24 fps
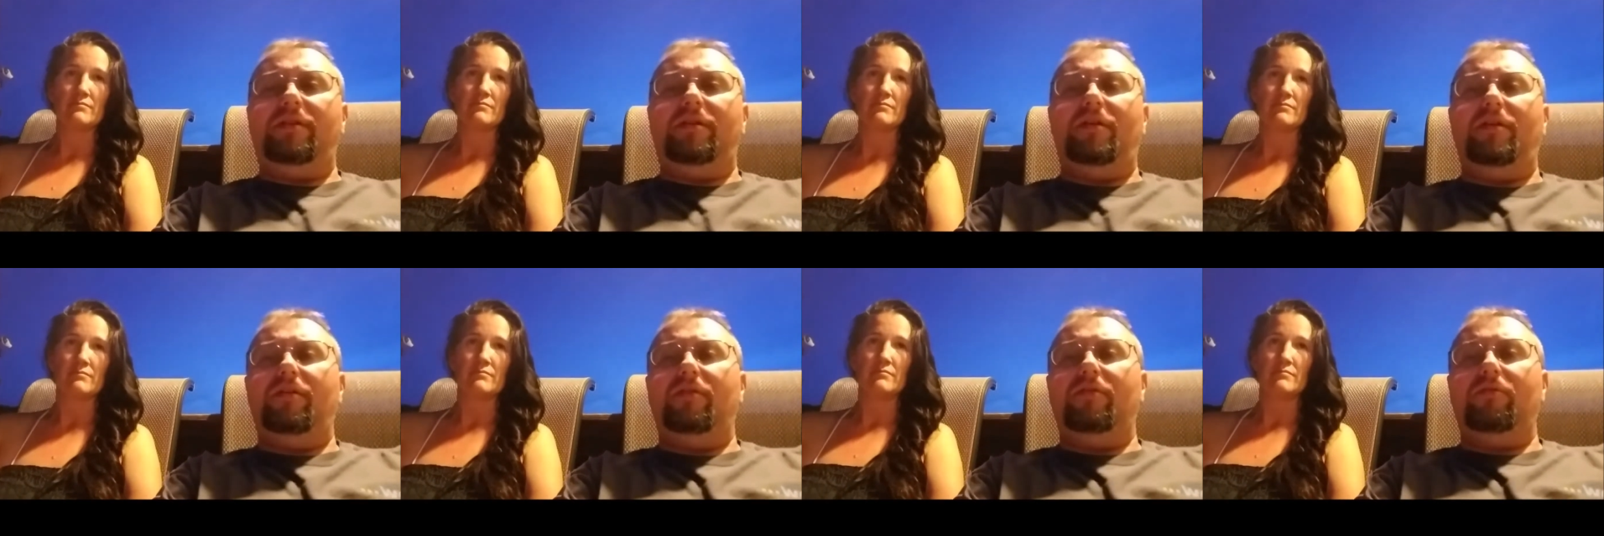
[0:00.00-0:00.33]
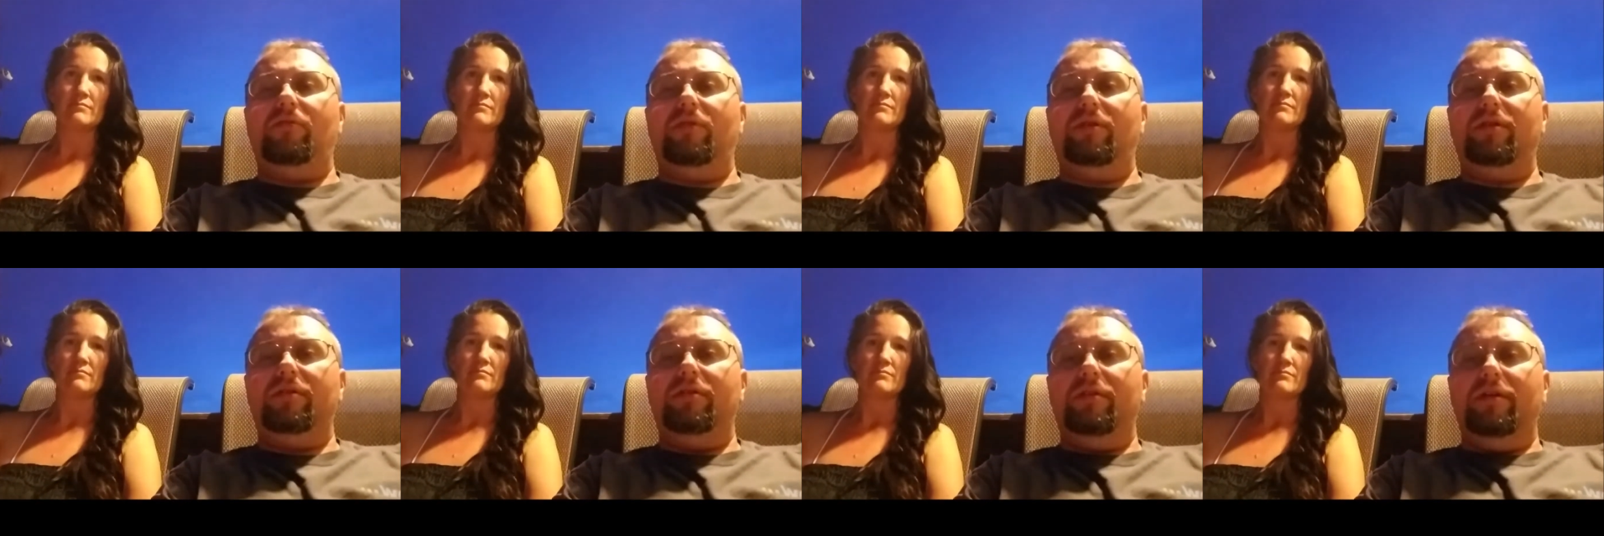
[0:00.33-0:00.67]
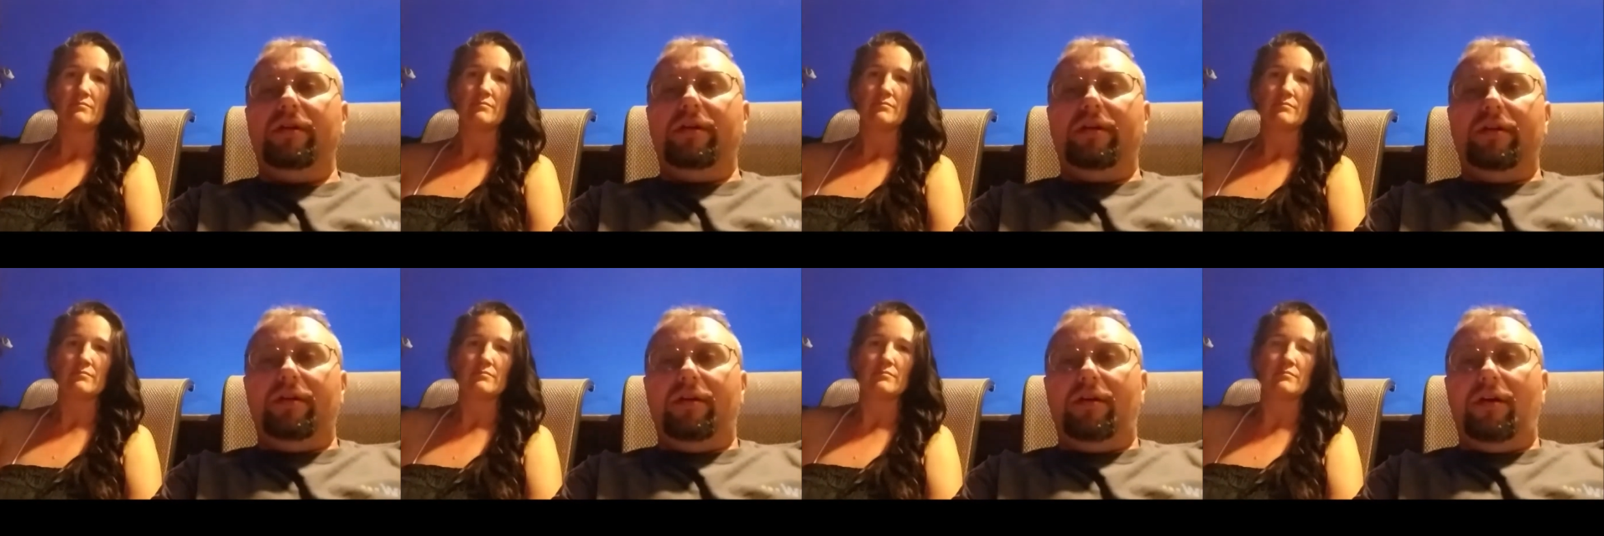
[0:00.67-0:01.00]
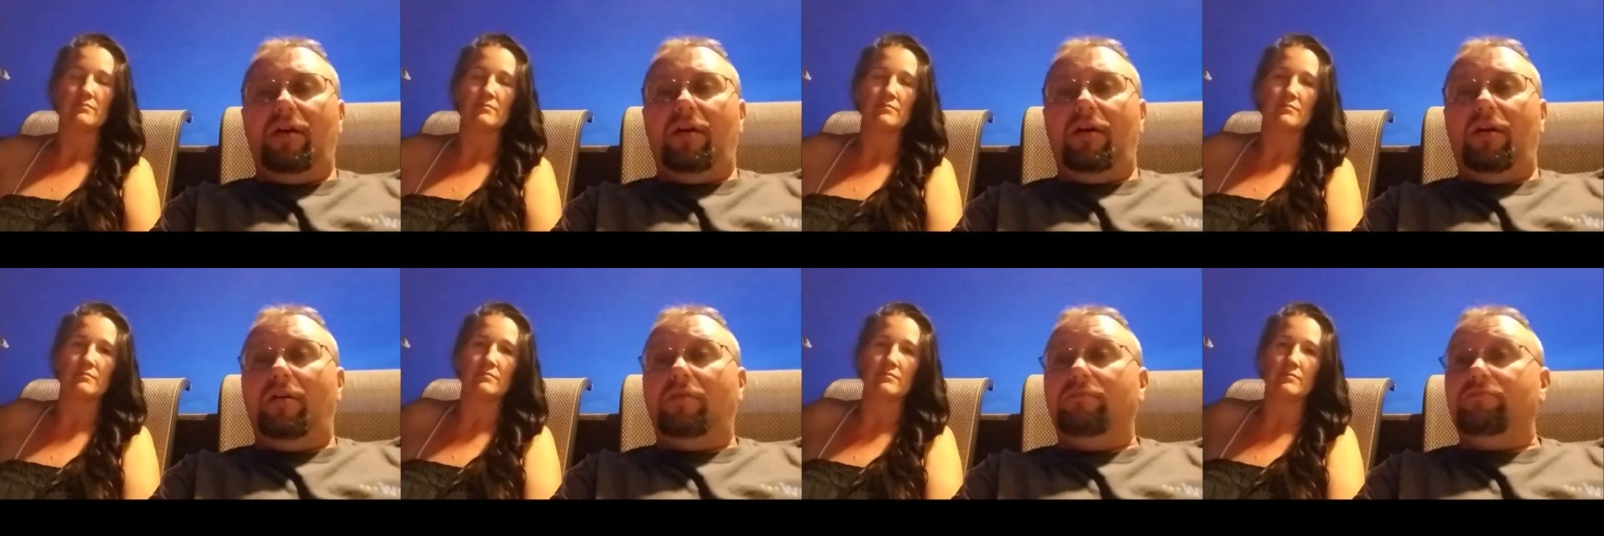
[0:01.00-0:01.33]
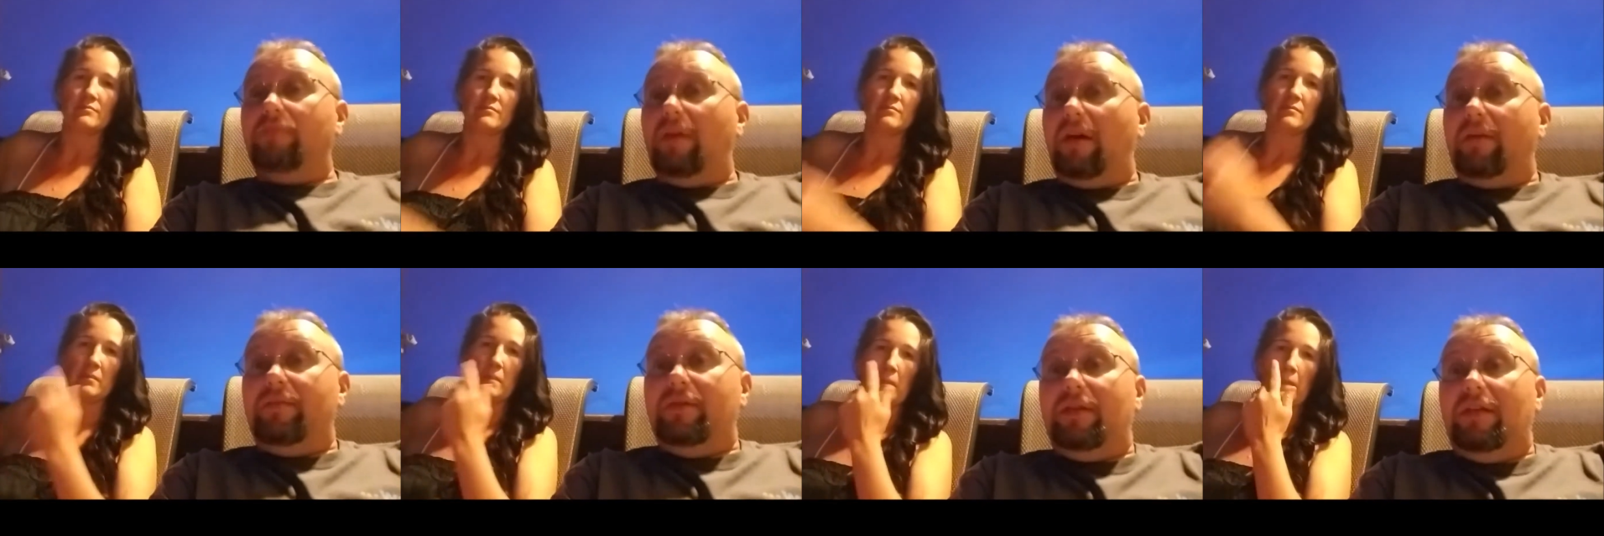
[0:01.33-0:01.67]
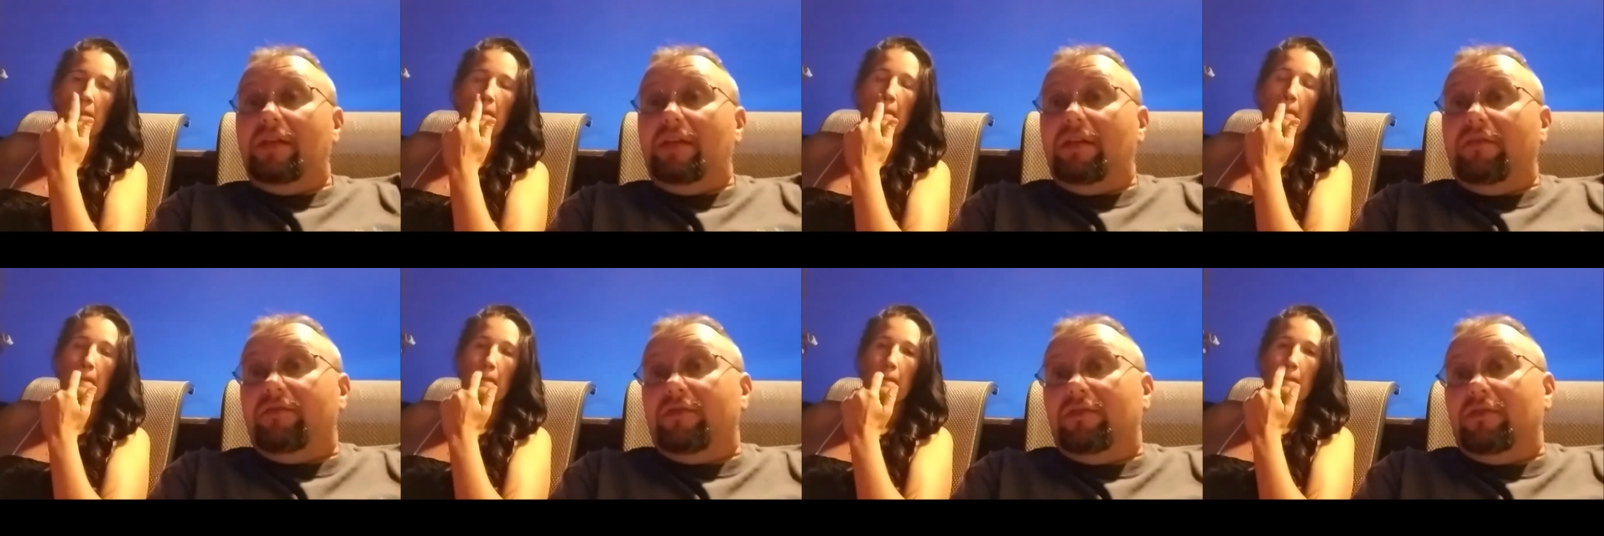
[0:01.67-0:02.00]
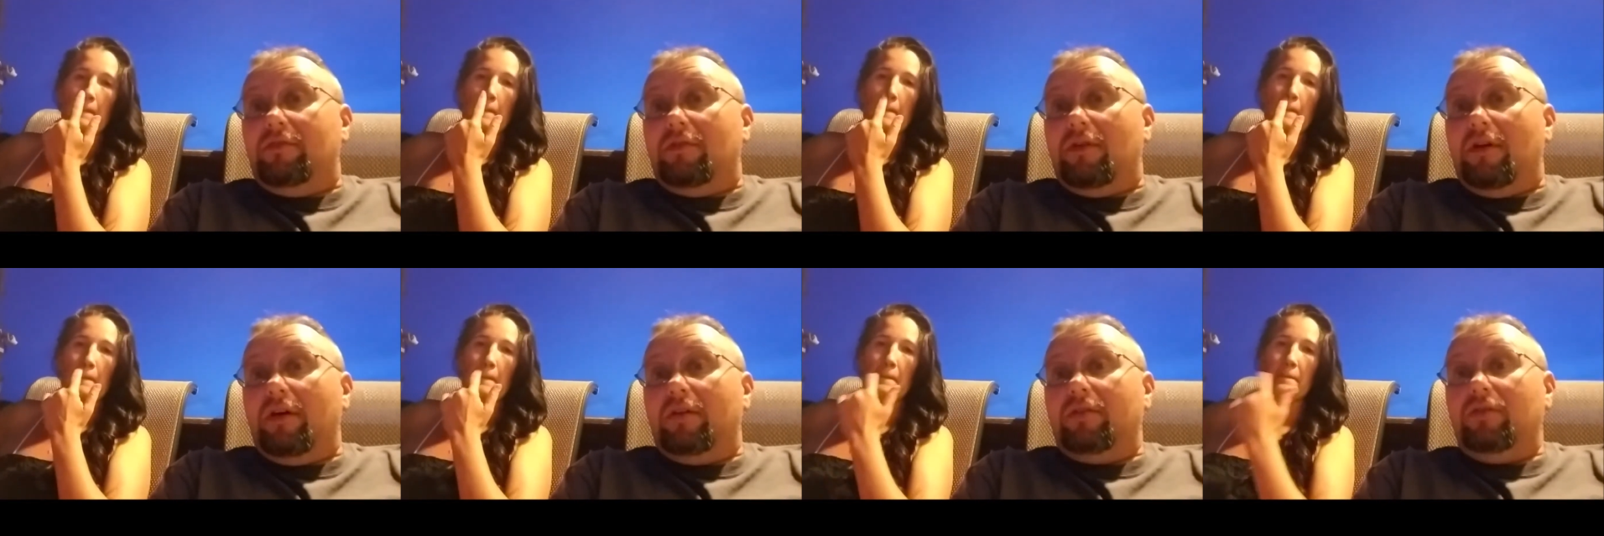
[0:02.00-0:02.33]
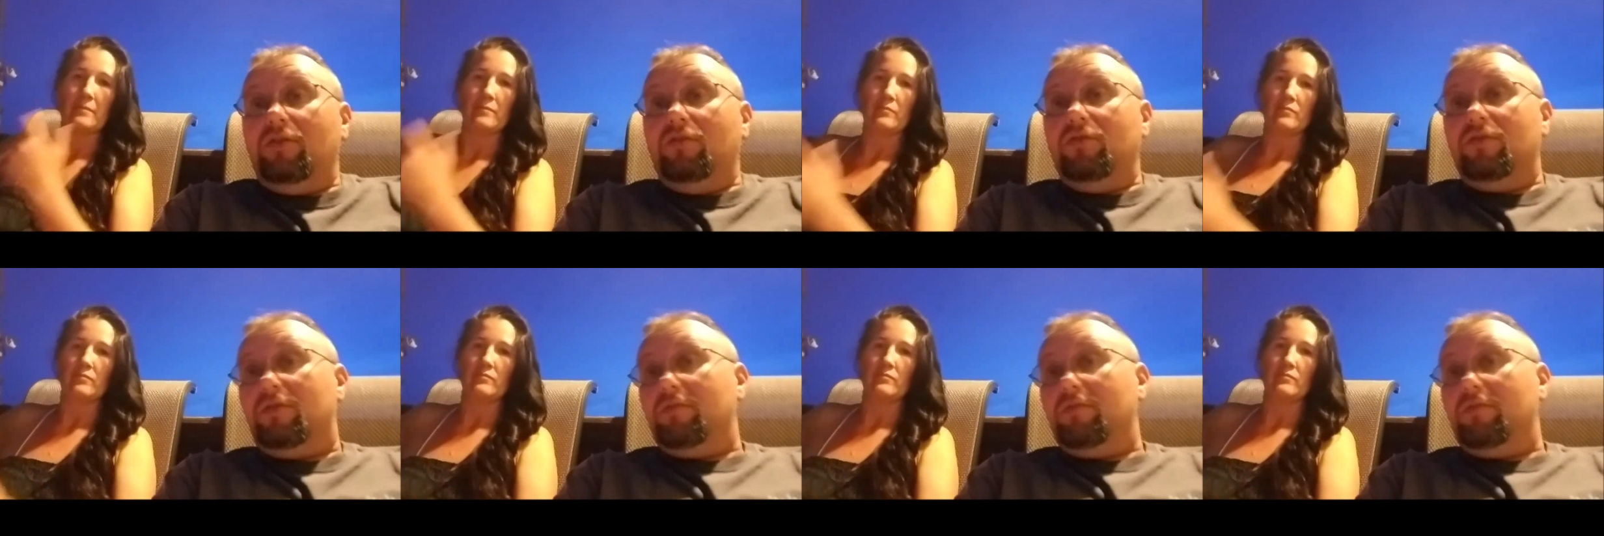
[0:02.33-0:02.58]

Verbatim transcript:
Speaker 1: or another. We're uh, maybe even uh, do